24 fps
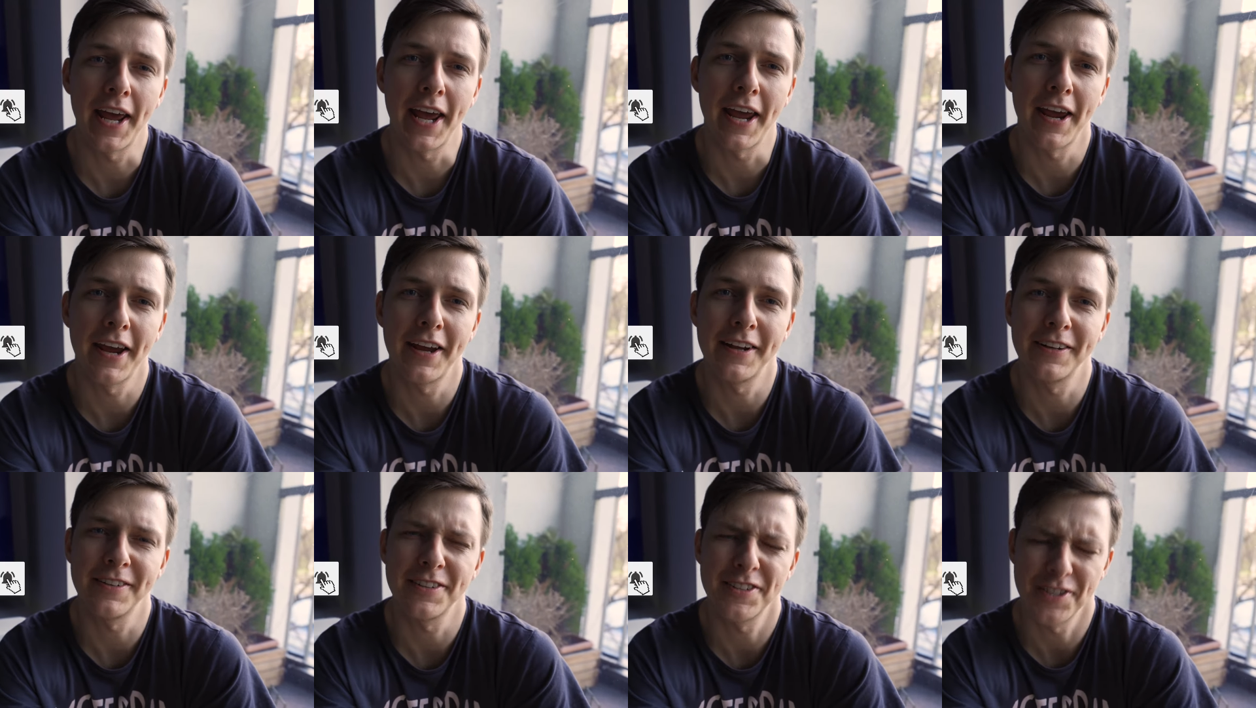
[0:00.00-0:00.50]

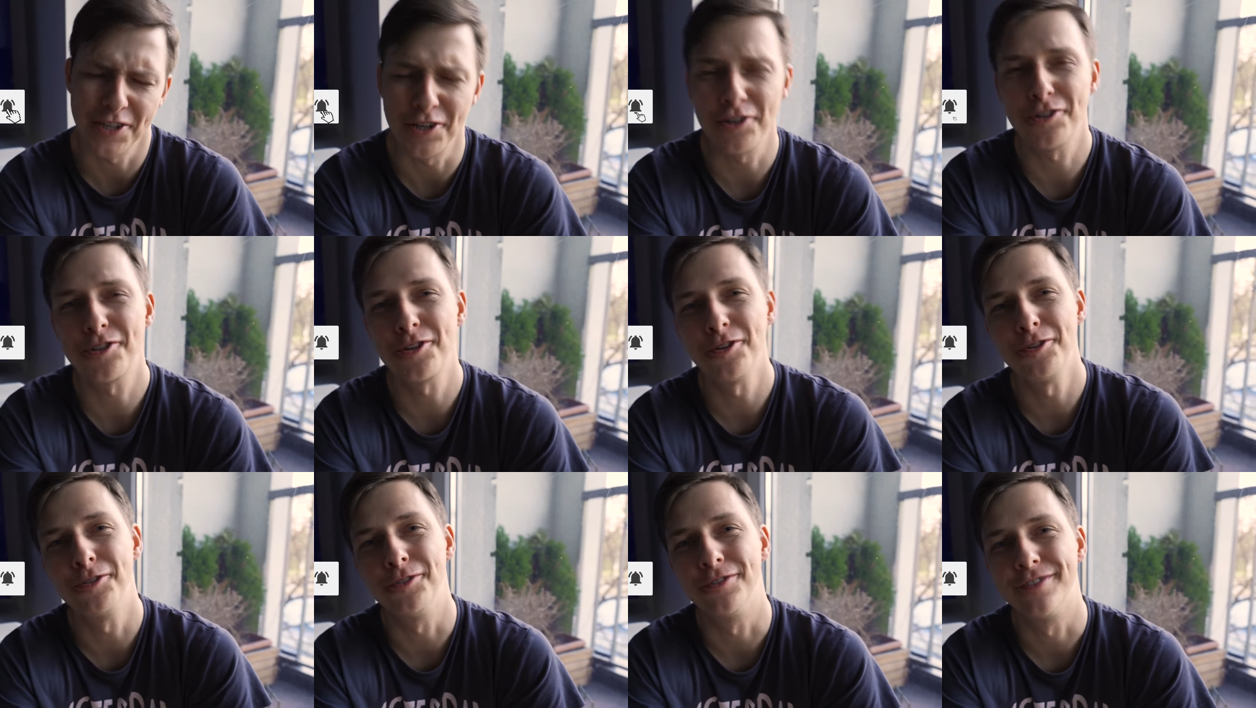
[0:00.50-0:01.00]
and see you
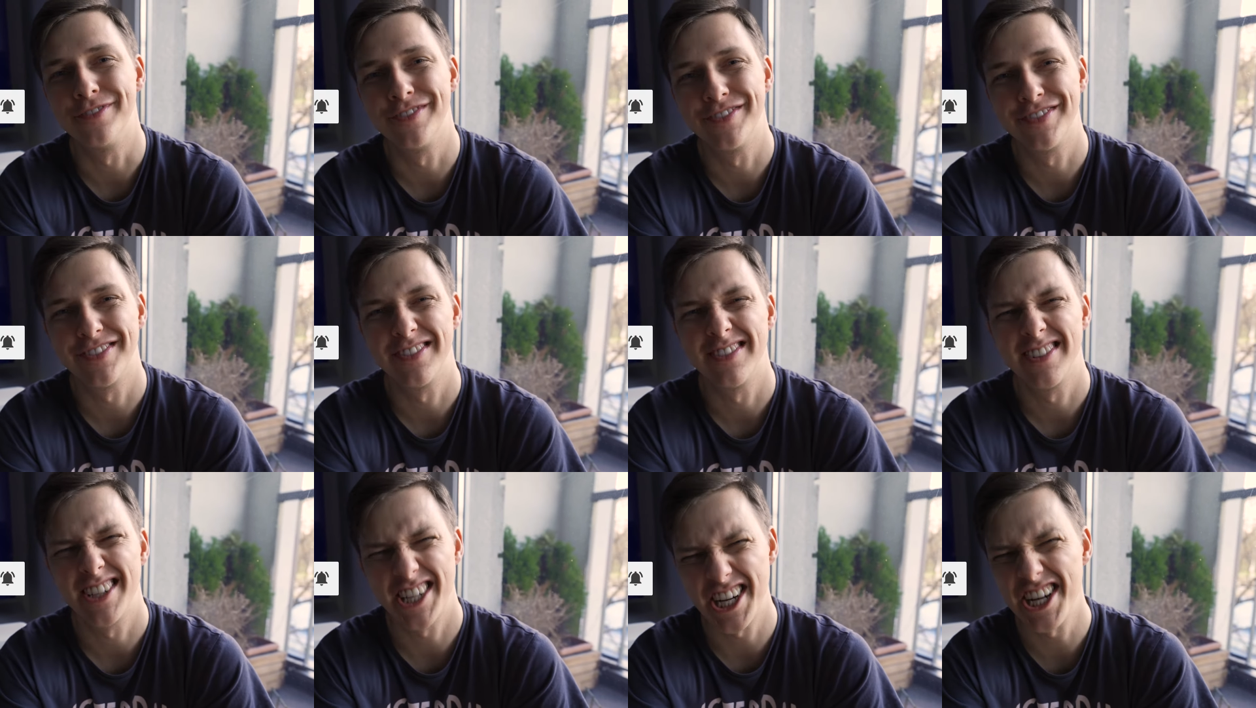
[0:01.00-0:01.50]

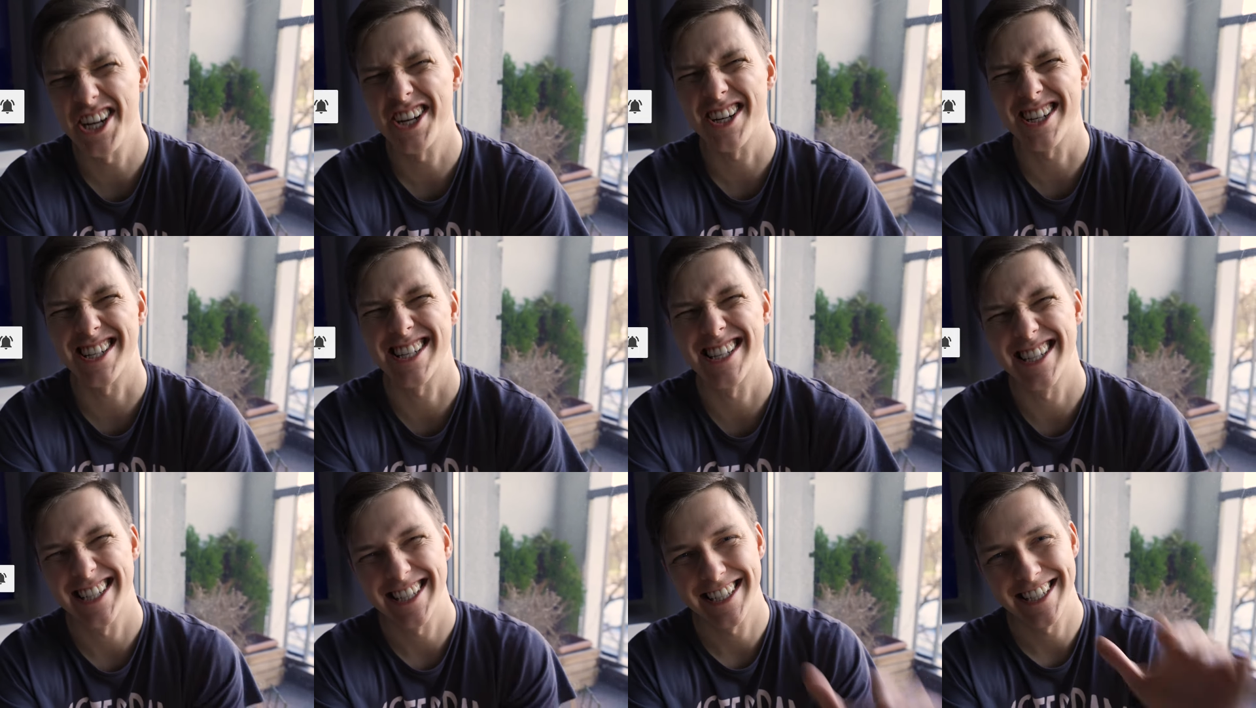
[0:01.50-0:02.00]
soon.
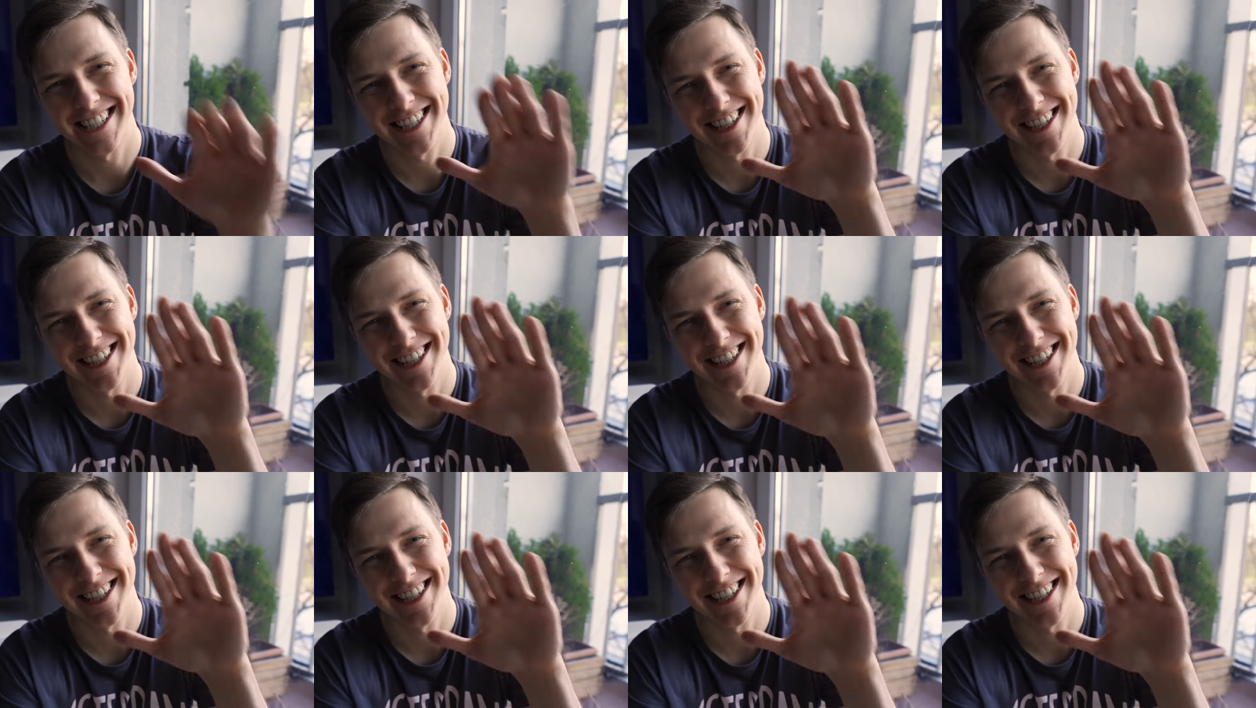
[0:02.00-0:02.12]
Cheers!